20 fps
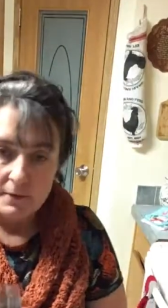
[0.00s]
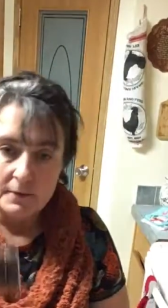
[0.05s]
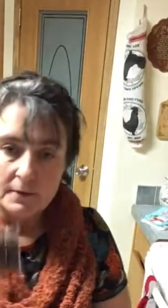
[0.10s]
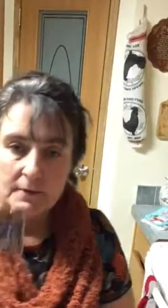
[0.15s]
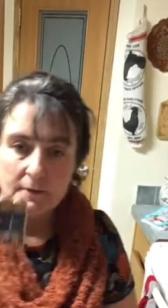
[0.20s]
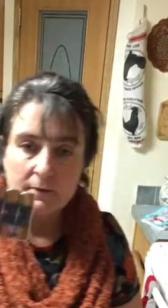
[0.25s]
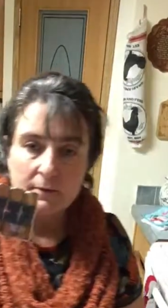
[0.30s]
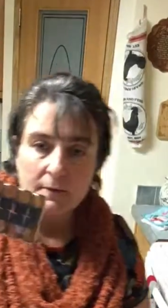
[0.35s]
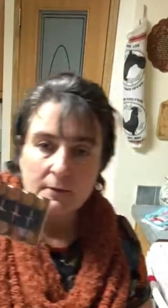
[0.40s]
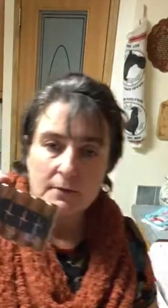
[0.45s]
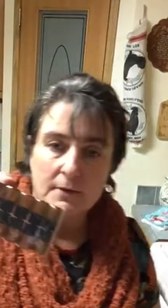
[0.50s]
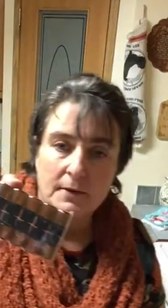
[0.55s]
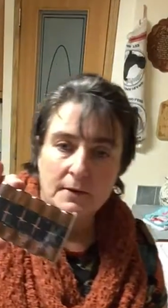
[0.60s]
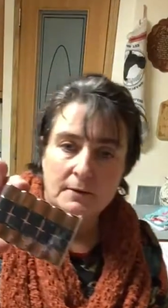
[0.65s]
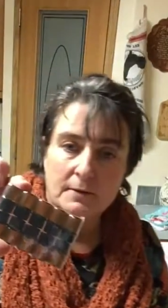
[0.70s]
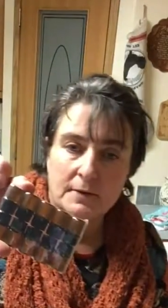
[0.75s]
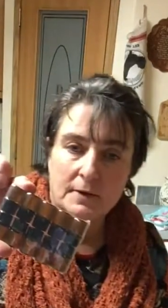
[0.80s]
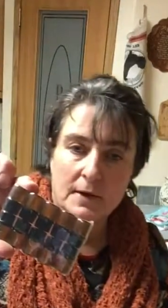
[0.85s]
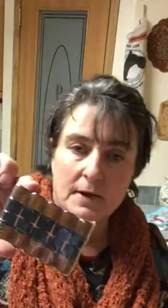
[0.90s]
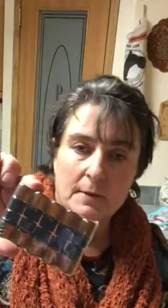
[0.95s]
these little
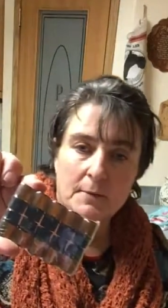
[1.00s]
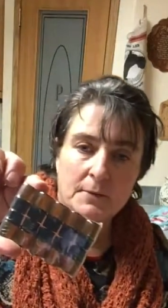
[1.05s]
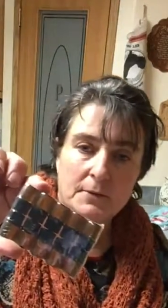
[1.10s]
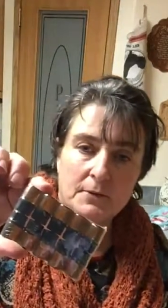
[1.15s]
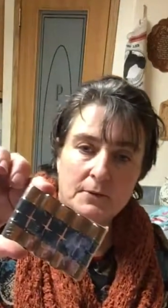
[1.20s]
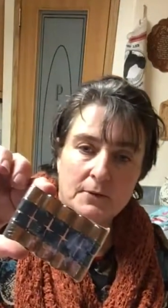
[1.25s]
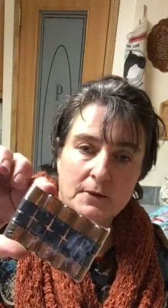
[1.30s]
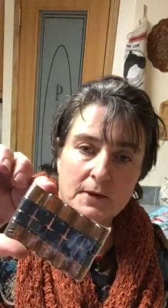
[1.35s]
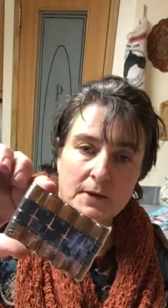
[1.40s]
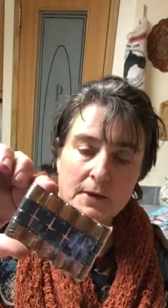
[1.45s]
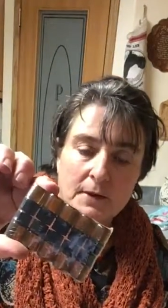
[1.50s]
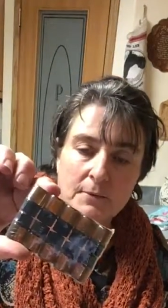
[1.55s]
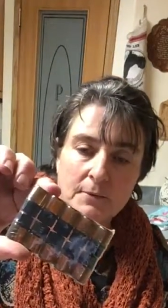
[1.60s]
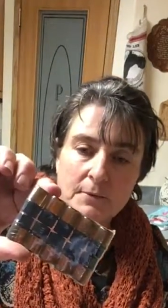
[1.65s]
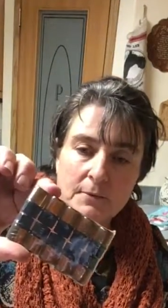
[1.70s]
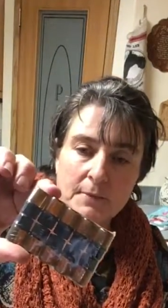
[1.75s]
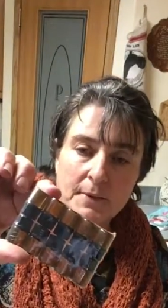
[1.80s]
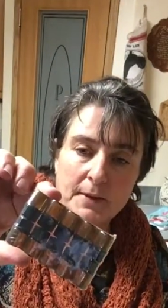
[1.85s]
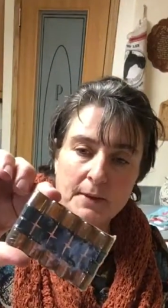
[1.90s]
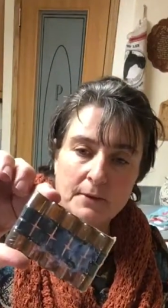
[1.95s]
things that came in your kit
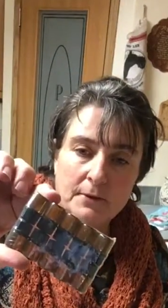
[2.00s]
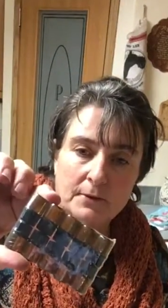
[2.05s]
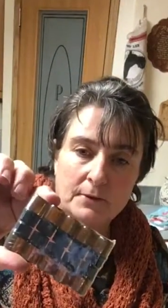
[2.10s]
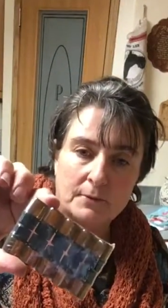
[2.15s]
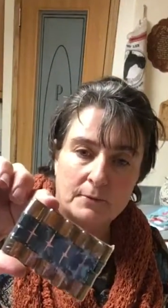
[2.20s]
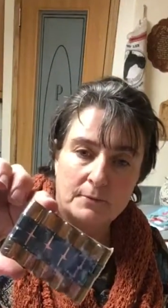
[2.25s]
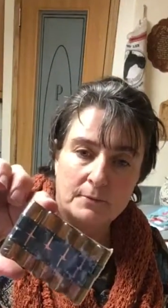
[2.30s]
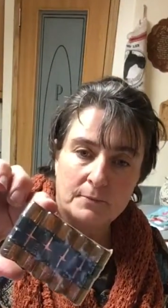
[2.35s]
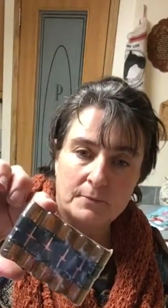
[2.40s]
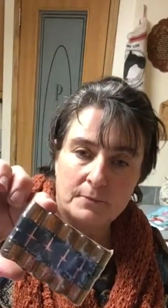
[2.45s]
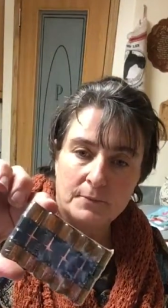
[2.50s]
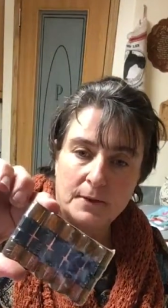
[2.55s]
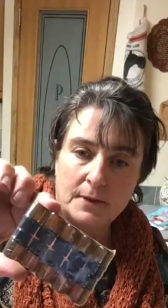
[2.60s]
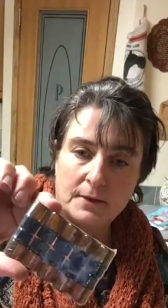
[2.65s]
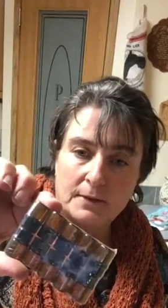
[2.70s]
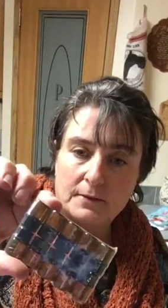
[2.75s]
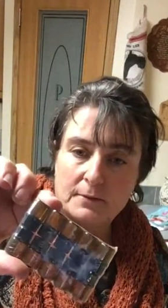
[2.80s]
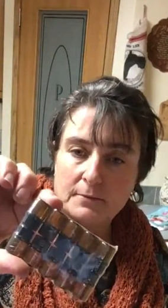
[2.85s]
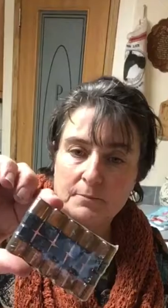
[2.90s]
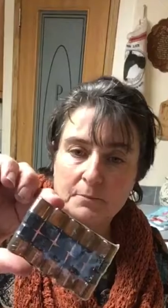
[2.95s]
would make a good
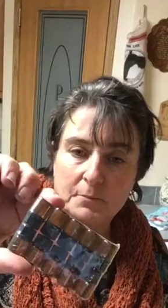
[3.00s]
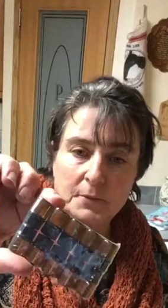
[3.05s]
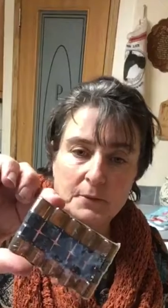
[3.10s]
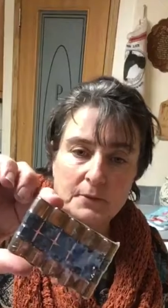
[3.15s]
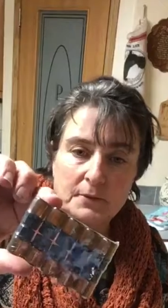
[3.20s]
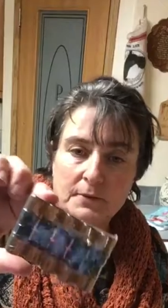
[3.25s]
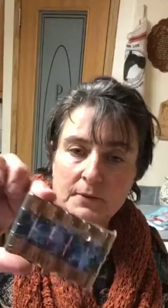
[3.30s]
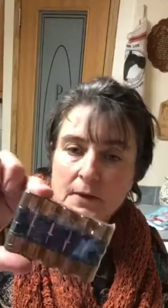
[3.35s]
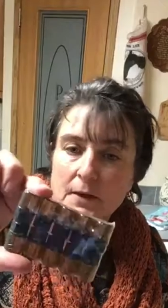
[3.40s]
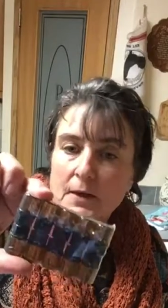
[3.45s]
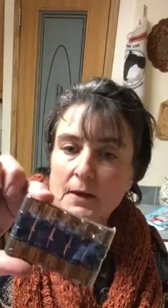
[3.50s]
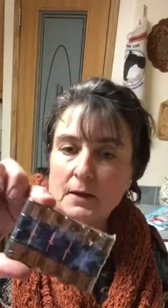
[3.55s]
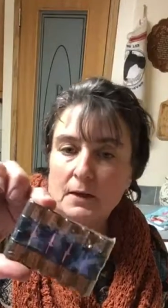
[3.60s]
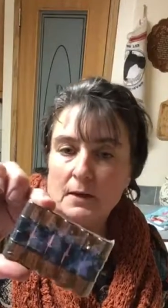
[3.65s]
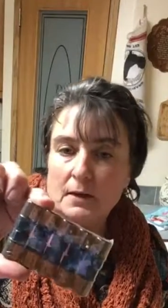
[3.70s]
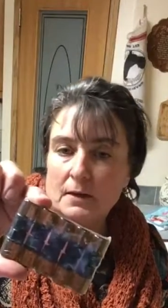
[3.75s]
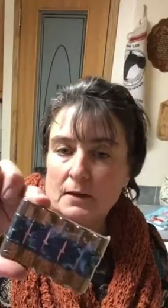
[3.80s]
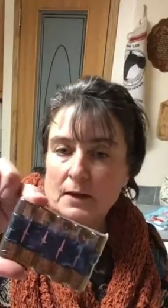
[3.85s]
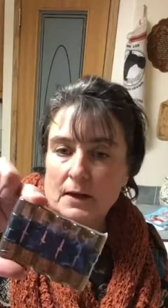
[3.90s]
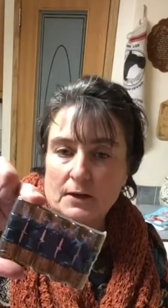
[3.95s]
way to put,
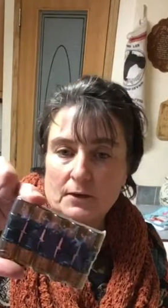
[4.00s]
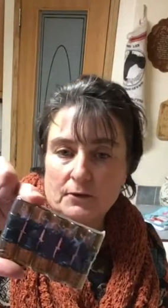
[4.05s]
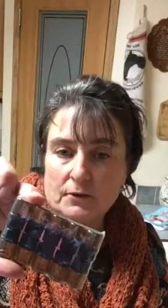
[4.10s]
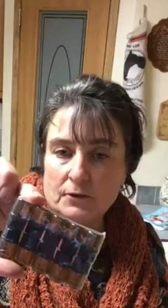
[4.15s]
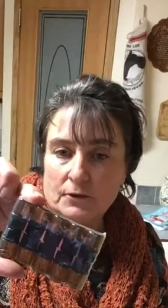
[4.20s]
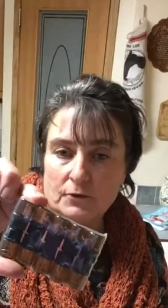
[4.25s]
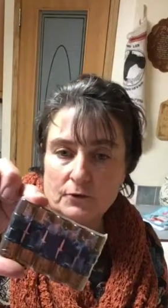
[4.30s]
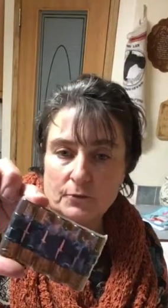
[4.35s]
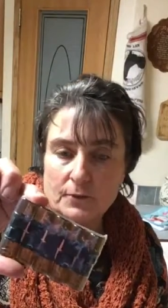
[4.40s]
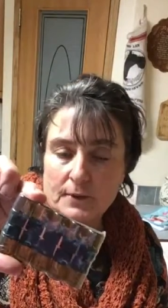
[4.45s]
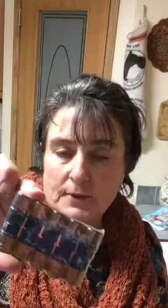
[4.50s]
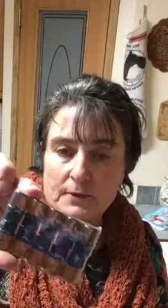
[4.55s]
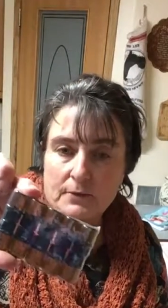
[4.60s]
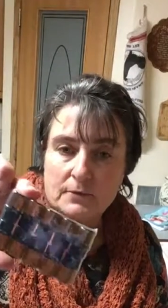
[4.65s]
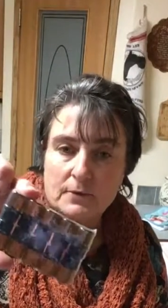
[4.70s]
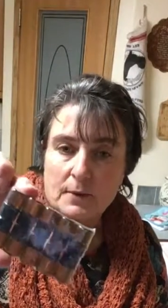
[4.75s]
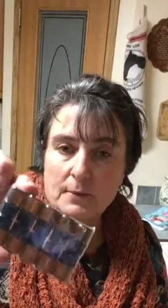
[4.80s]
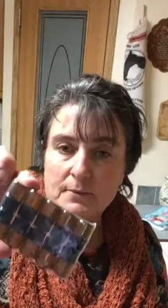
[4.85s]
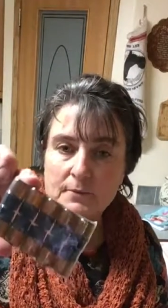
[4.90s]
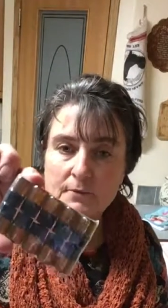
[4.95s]
I don't know, 20
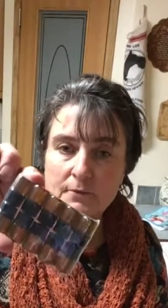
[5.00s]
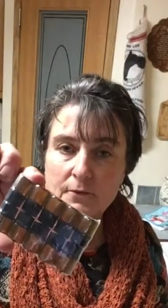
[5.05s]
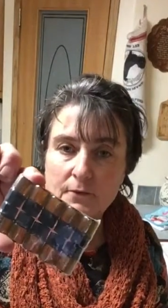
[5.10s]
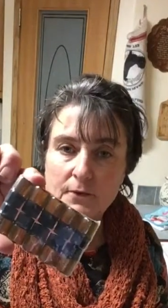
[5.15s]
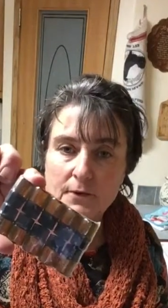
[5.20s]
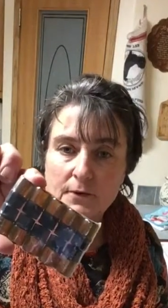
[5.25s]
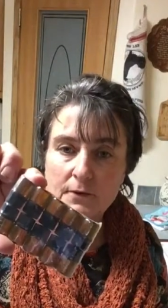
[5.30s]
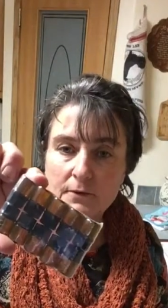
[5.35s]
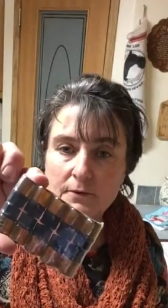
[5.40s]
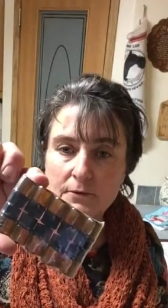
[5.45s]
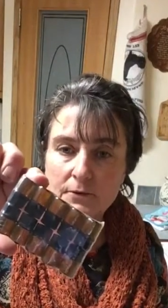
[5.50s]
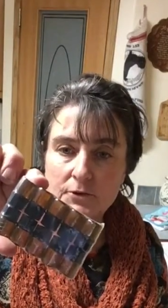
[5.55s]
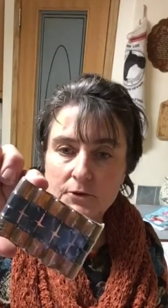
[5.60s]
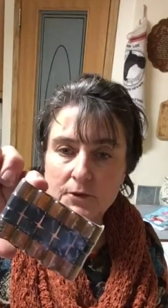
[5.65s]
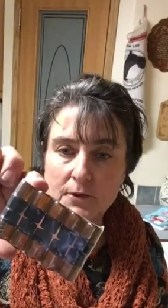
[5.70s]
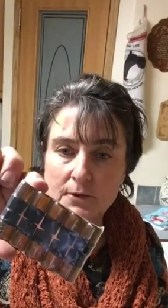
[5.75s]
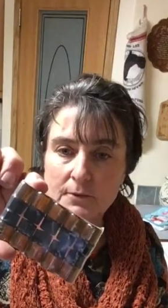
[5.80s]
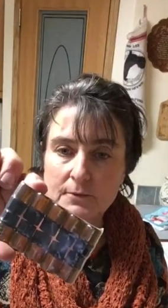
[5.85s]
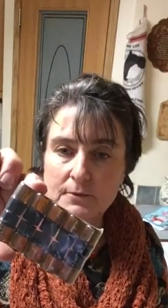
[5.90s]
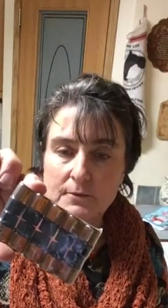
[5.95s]
drops of oil to
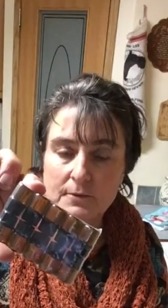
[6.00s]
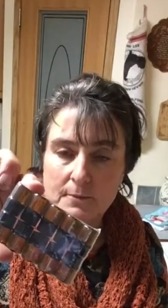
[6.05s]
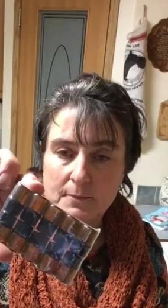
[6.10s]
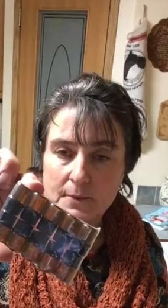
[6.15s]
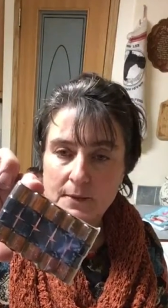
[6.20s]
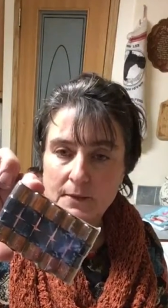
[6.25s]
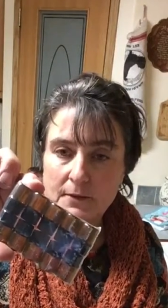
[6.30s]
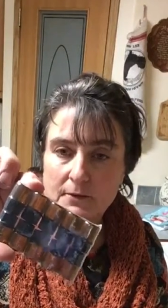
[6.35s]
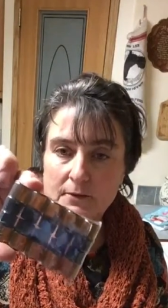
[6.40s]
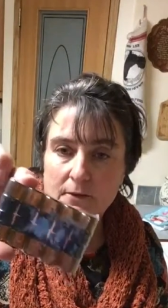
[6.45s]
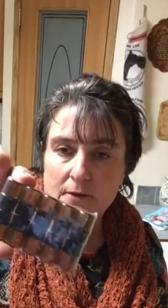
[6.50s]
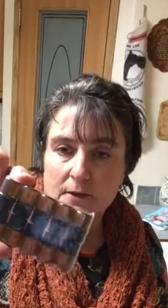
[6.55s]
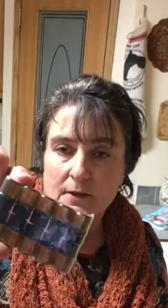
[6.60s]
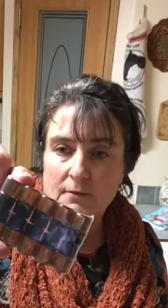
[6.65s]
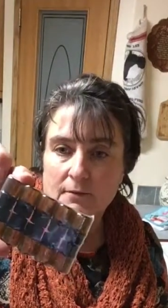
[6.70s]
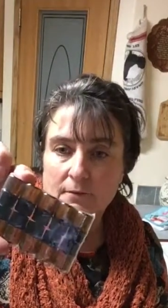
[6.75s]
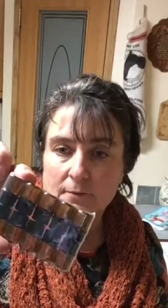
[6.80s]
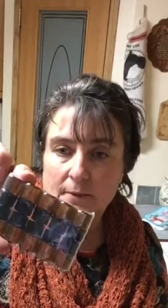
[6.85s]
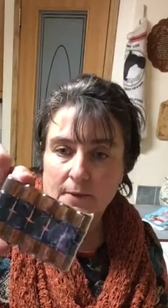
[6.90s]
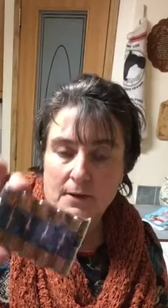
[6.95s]
share with somebody. You could
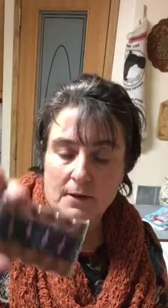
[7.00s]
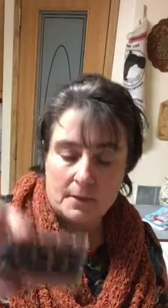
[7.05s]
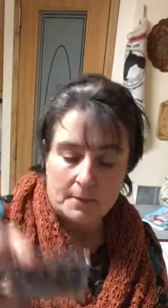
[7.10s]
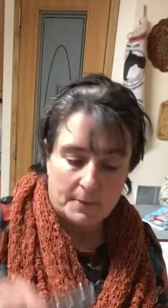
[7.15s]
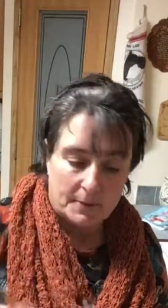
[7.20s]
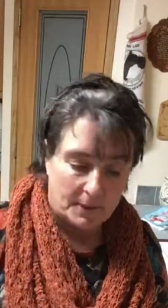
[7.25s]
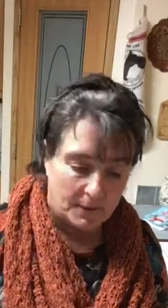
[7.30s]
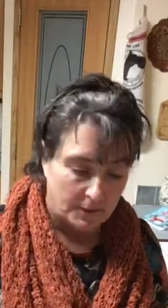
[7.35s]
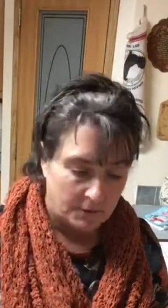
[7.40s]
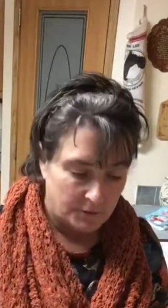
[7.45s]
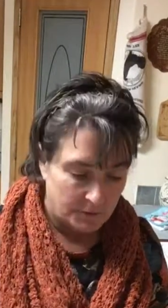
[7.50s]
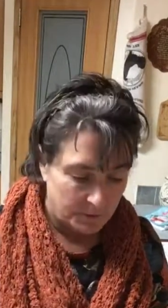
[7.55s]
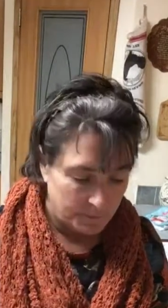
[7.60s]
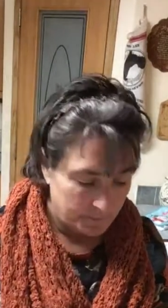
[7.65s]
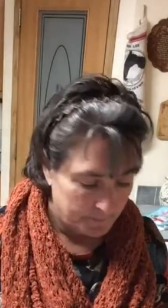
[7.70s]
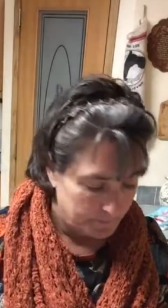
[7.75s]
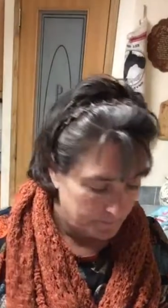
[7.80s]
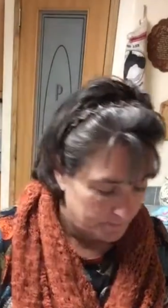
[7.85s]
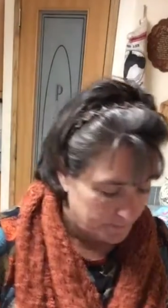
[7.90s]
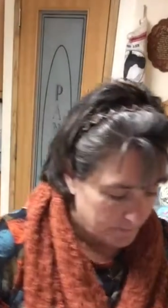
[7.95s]
give them a combination.